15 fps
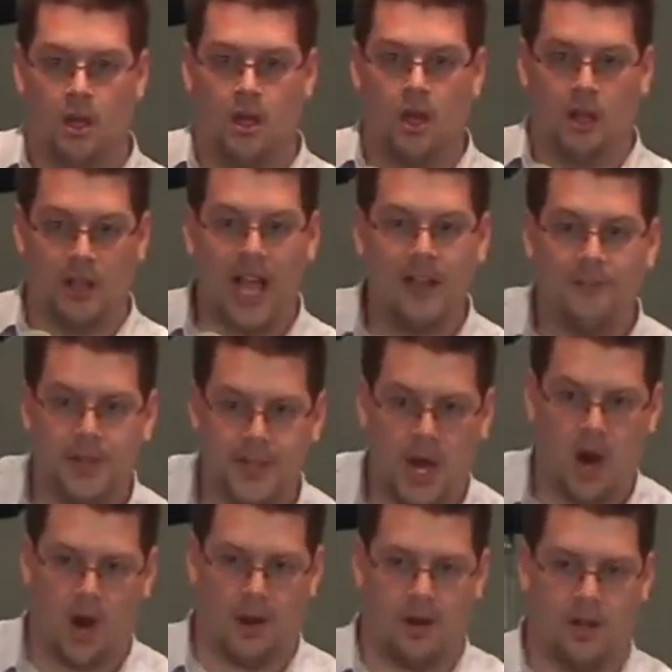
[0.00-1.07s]
Life is
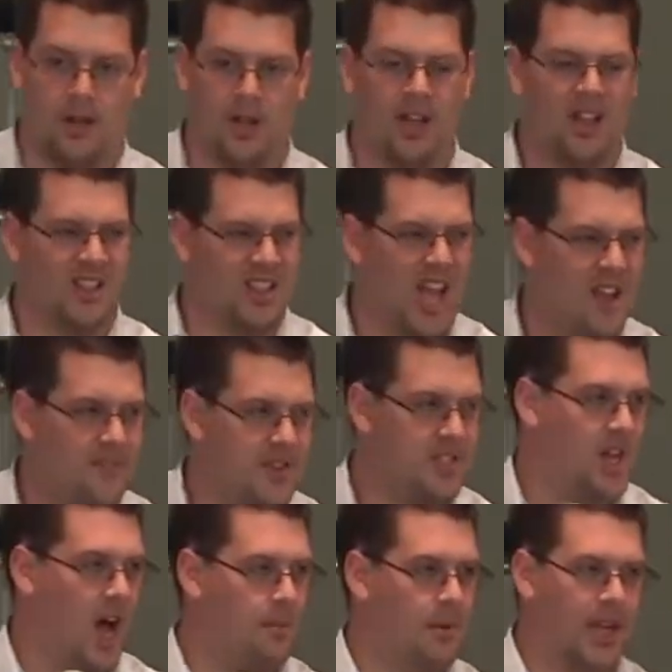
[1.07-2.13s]
hard. Life is
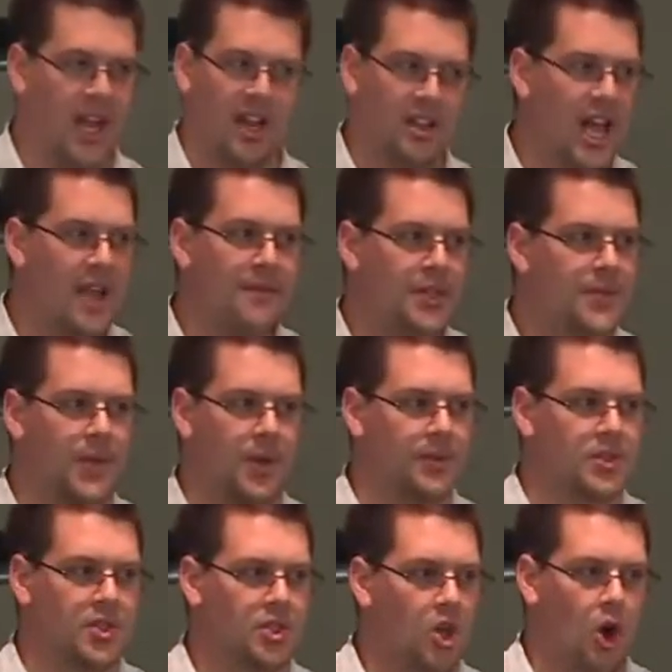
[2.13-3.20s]
complicated. Life is full of
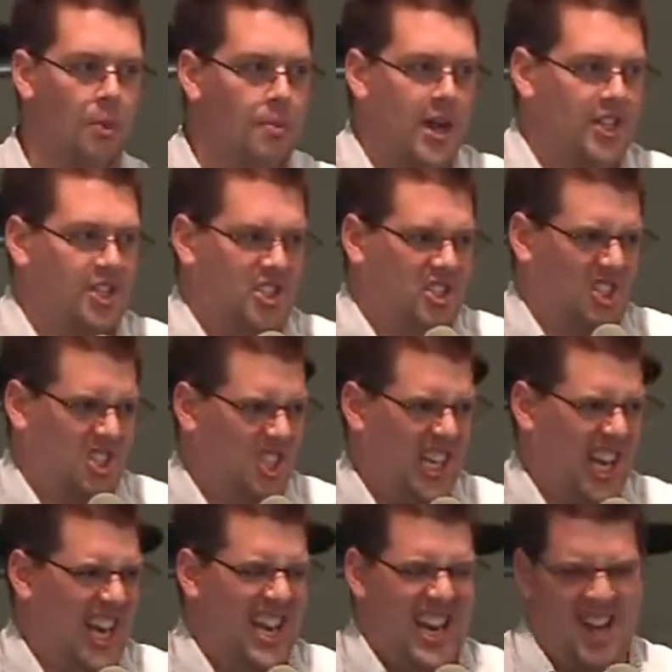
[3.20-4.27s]
so much sin
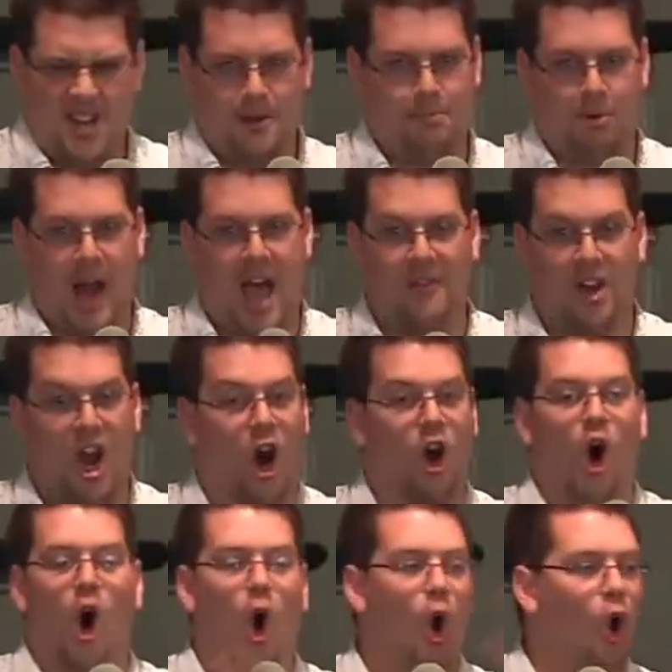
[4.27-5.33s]
and depravity. Our
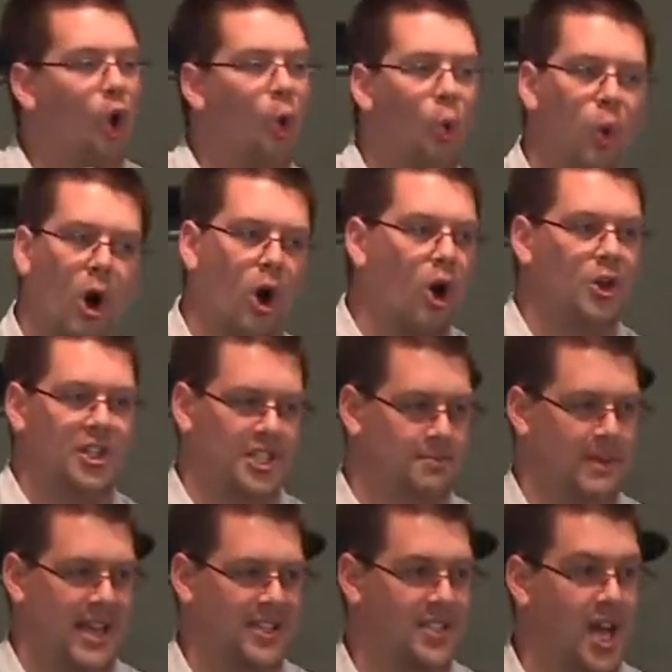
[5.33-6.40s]
whole world is
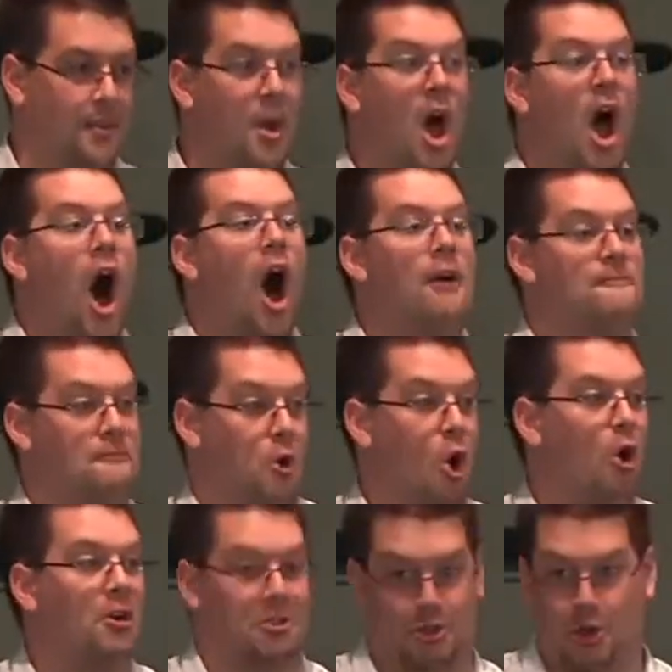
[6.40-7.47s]
messed up. Of
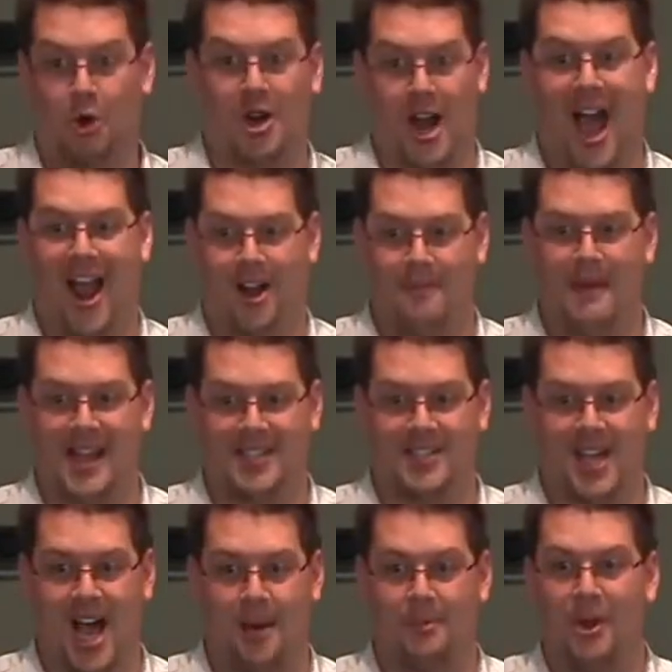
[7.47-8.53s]
course you and I are messed
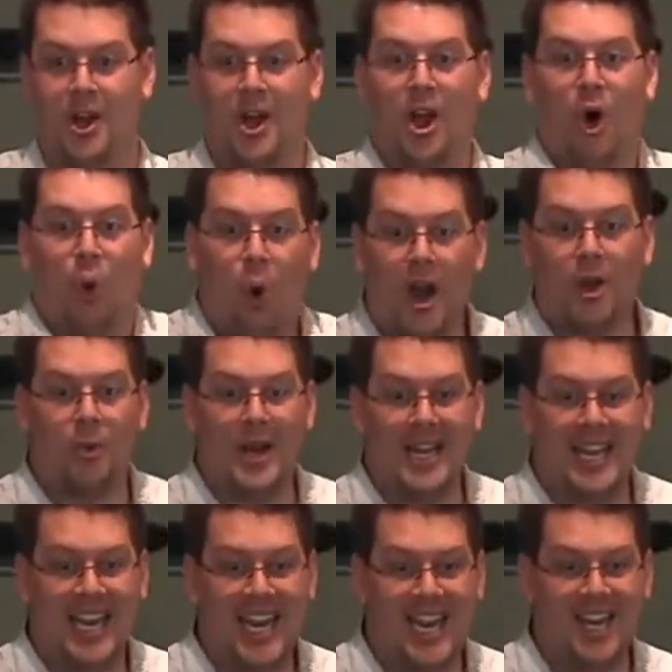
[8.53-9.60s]
up. What do we
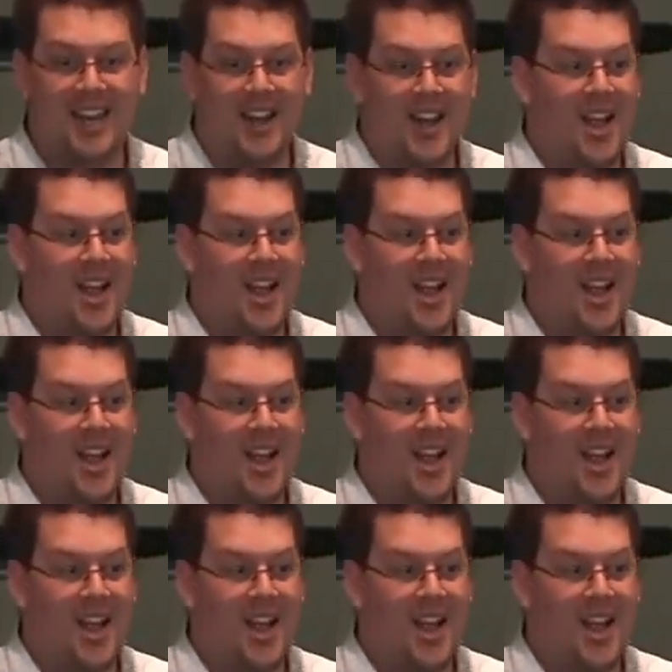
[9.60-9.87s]
need?